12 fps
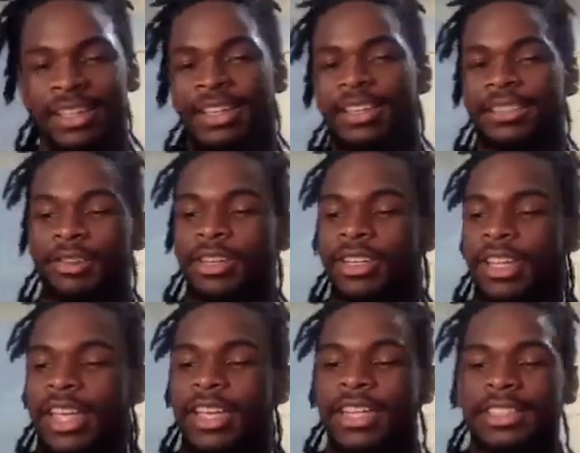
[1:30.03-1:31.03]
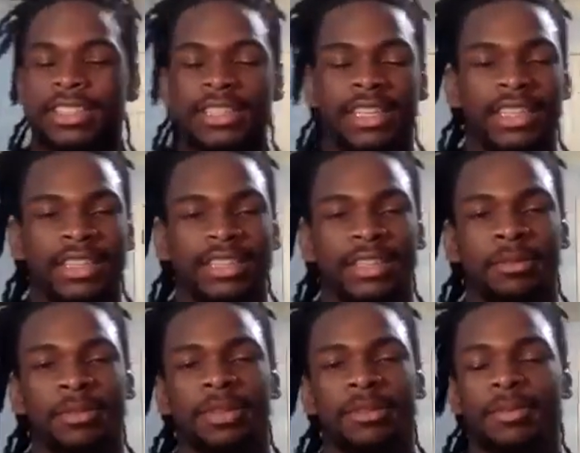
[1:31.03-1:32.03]
So I guess looking into some
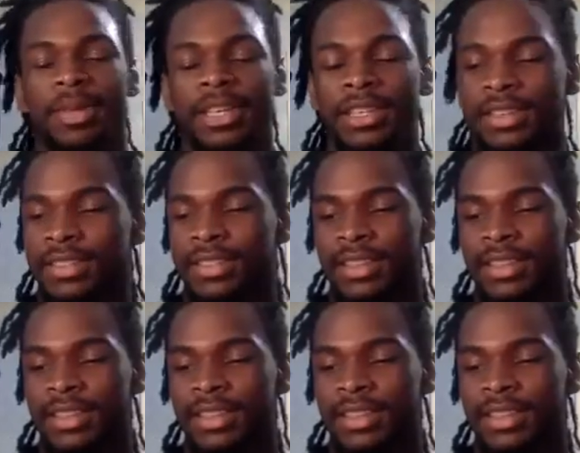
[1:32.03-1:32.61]
of the picks,